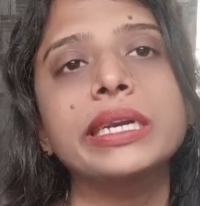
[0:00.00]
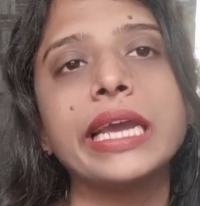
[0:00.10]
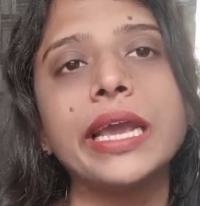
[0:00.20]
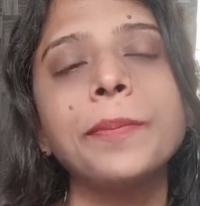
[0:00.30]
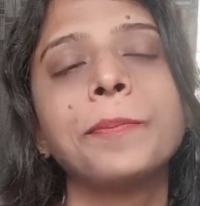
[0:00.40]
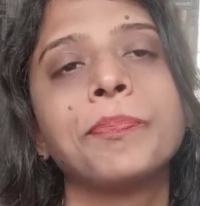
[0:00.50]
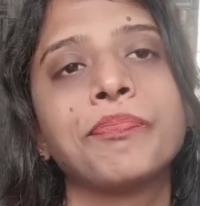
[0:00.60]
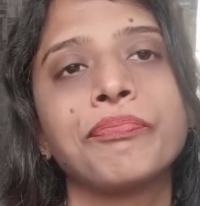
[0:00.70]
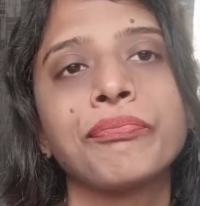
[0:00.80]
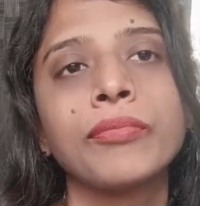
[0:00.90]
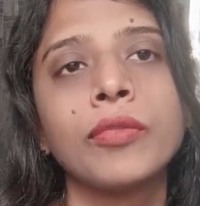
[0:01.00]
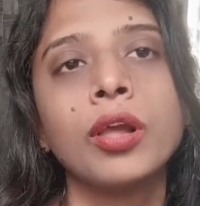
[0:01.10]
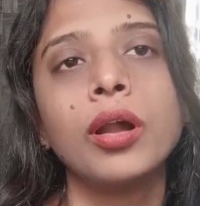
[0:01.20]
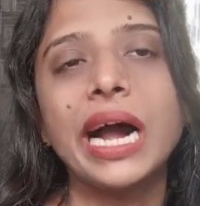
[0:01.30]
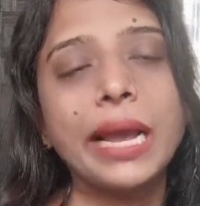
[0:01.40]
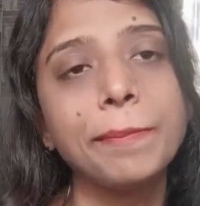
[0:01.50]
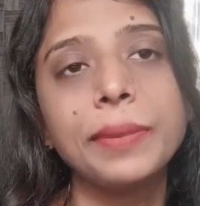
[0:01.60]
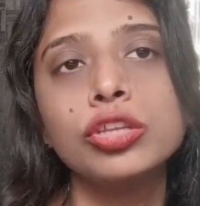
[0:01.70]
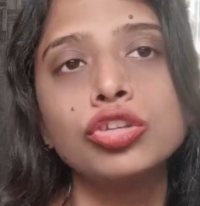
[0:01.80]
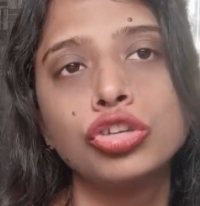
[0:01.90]
Day. I
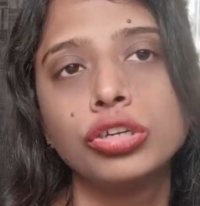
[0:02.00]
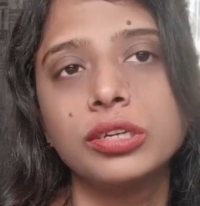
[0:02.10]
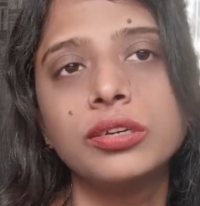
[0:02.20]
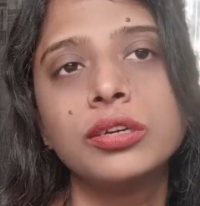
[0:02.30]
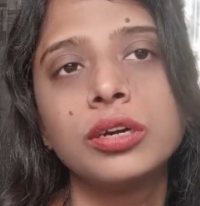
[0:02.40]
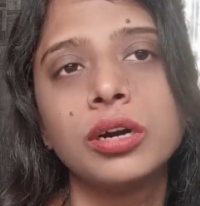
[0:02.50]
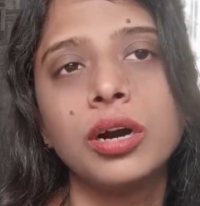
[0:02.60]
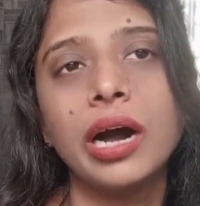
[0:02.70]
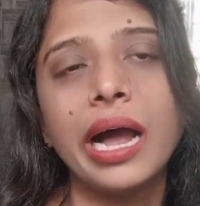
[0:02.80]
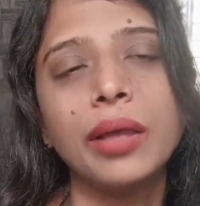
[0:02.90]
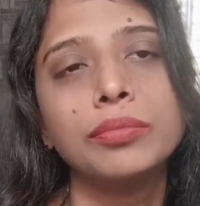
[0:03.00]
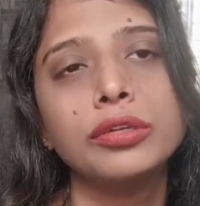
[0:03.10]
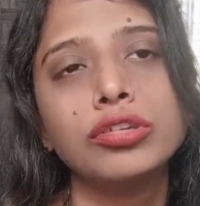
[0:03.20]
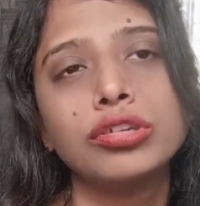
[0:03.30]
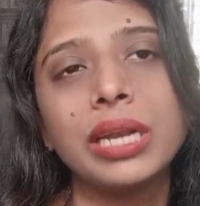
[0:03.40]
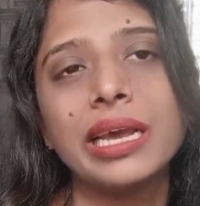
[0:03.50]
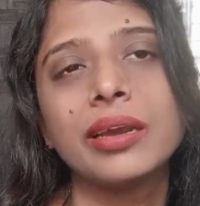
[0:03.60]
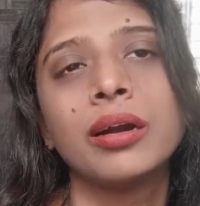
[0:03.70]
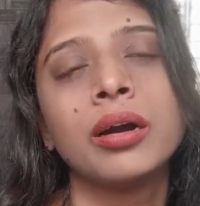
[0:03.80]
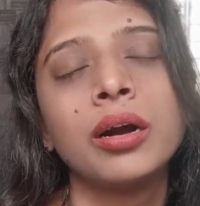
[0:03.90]
binged it. I binged
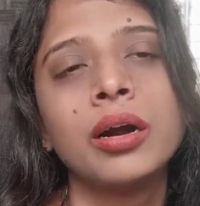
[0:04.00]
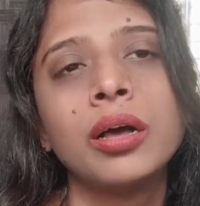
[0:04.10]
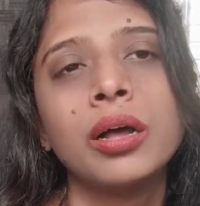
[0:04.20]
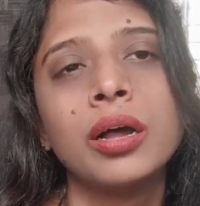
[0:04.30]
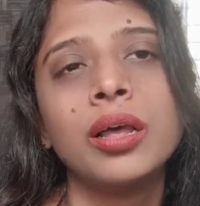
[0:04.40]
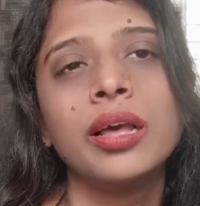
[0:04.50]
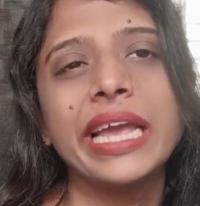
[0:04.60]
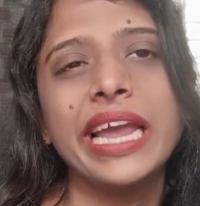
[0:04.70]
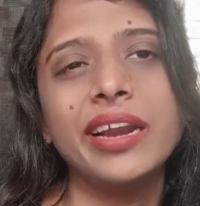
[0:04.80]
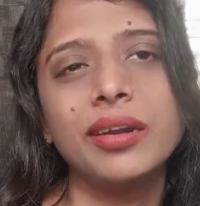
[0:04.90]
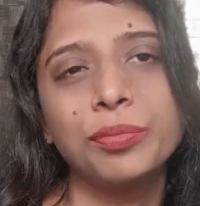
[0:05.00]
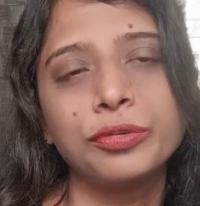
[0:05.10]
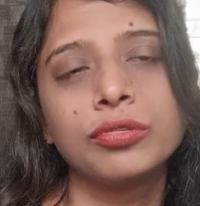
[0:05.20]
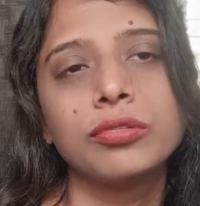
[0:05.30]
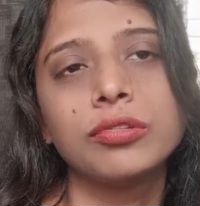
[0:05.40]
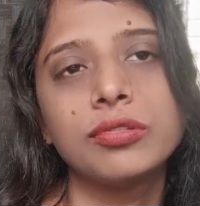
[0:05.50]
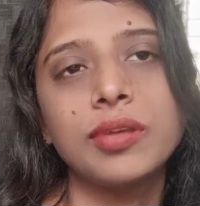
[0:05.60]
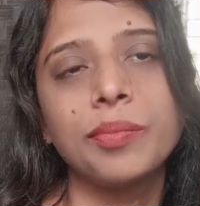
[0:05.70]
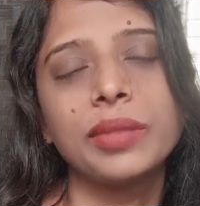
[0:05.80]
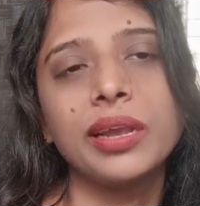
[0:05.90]
like 8 episodes or
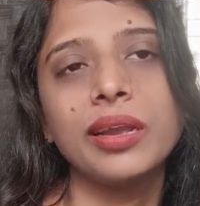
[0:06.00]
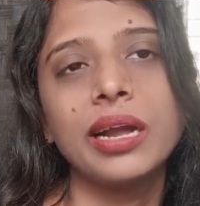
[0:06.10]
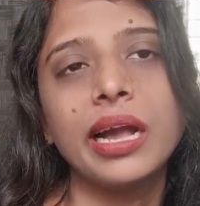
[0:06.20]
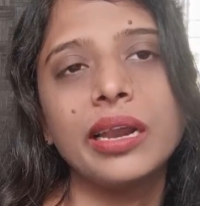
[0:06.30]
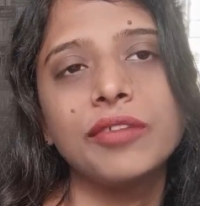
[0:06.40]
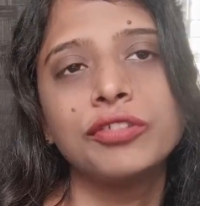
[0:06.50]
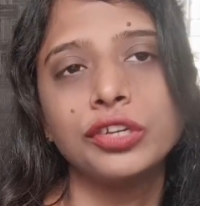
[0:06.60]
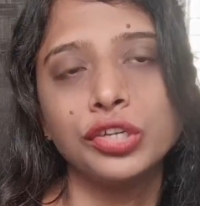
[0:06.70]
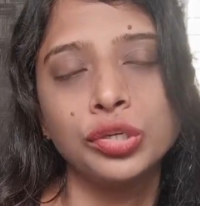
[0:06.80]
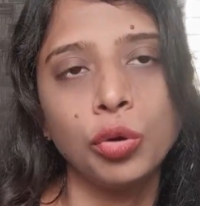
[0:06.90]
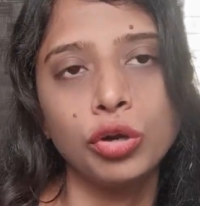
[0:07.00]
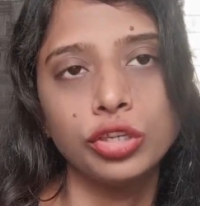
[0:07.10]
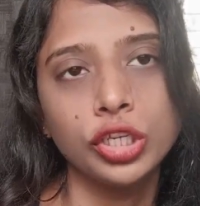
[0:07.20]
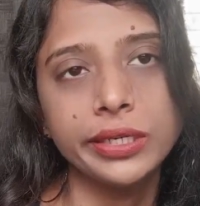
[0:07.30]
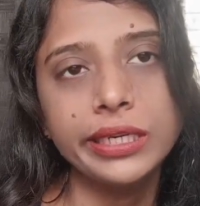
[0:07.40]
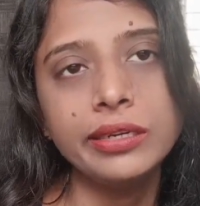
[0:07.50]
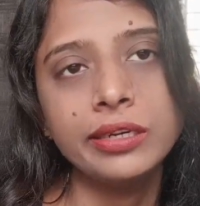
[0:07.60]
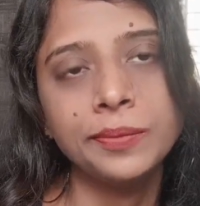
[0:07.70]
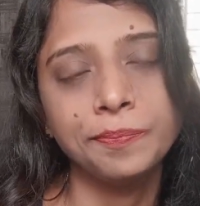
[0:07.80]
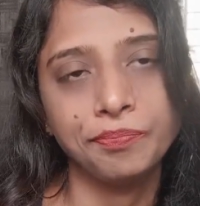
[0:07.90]
something and I finished watching it.
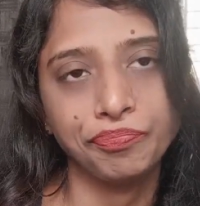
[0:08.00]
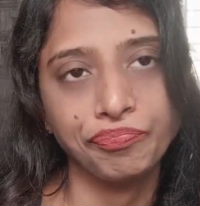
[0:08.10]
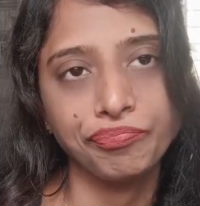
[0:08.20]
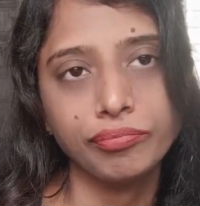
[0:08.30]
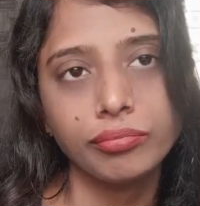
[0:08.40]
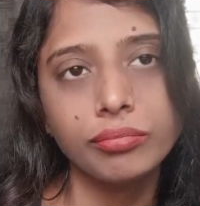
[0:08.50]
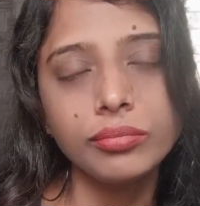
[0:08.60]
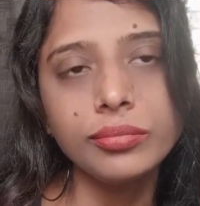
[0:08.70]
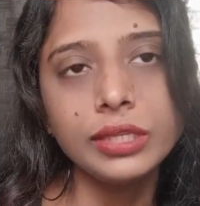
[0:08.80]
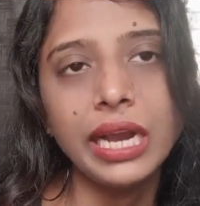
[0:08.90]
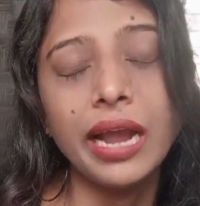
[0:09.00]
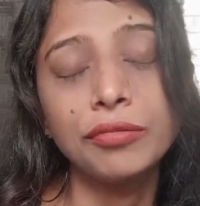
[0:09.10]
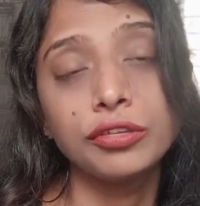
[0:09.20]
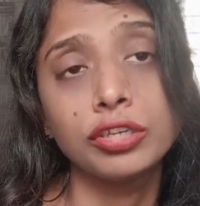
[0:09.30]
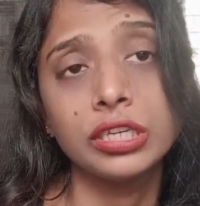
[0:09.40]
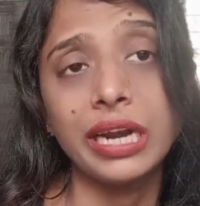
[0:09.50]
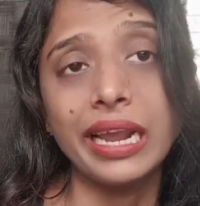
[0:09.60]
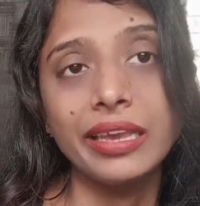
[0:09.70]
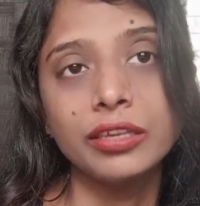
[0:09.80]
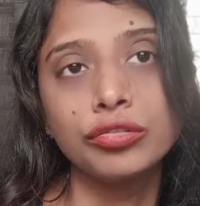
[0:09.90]
I was
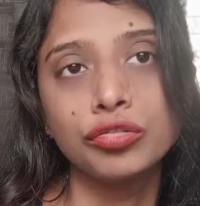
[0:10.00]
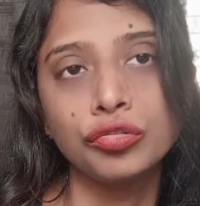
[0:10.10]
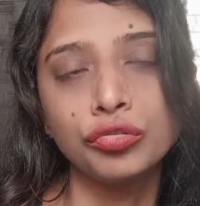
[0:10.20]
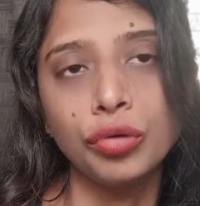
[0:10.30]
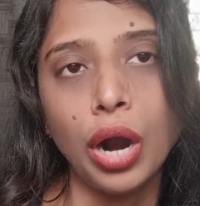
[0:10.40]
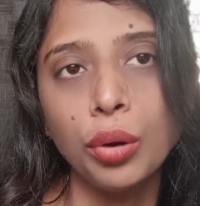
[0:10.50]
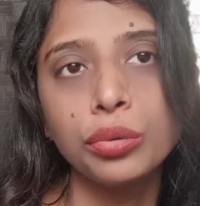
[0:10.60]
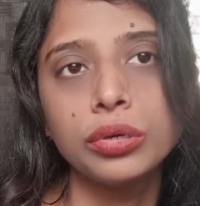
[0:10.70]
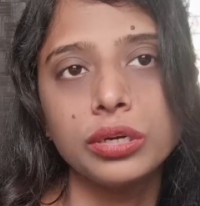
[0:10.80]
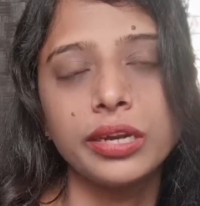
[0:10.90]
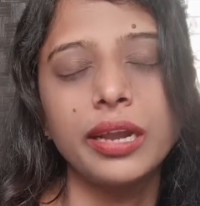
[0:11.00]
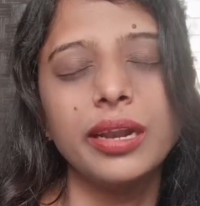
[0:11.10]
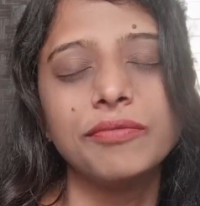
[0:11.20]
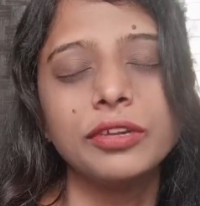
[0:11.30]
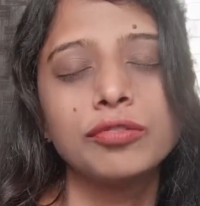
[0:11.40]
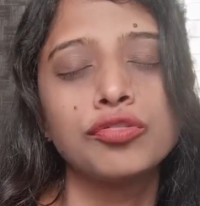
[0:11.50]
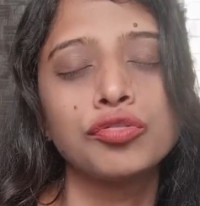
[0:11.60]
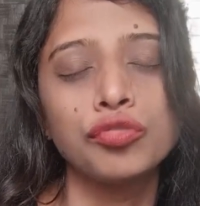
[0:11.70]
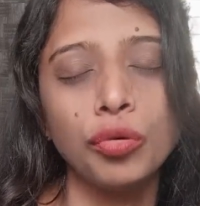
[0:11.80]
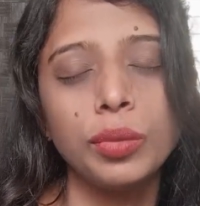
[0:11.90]
crying throughout it. I loved it
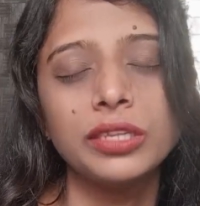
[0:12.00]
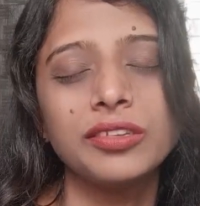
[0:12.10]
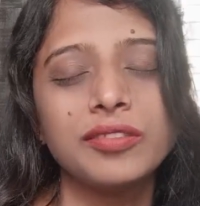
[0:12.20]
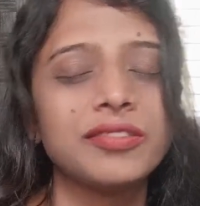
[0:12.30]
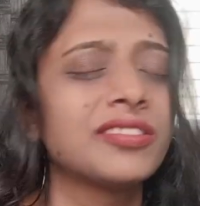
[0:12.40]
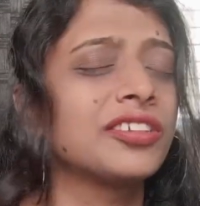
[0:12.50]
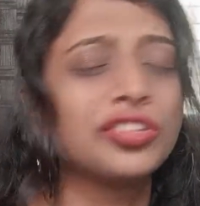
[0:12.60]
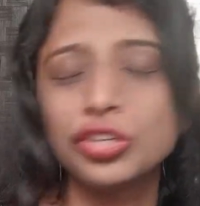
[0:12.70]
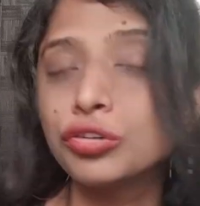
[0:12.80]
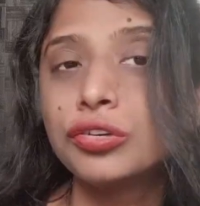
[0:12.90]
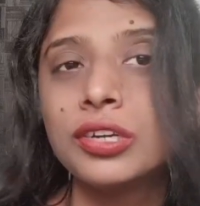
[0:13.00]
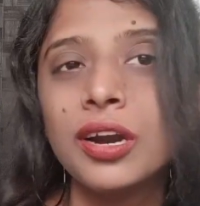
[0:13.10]
so much. It's such a good